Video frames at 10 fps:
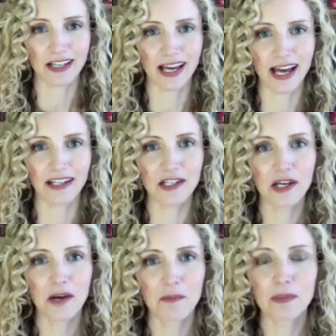And
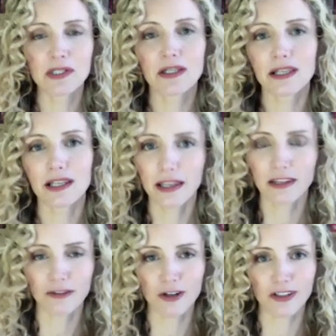particularly the
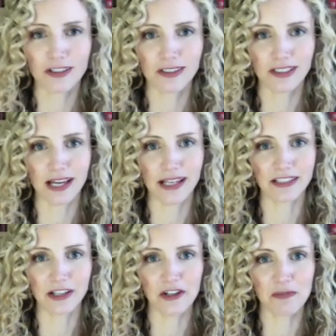focus today is
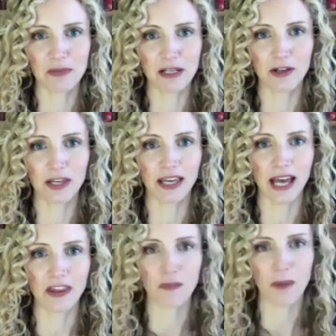going to be looking
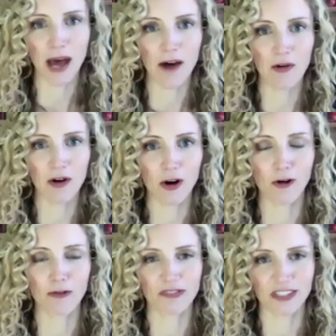at the power
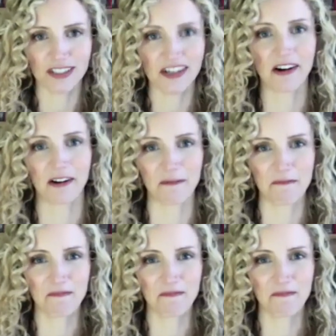of the tongue,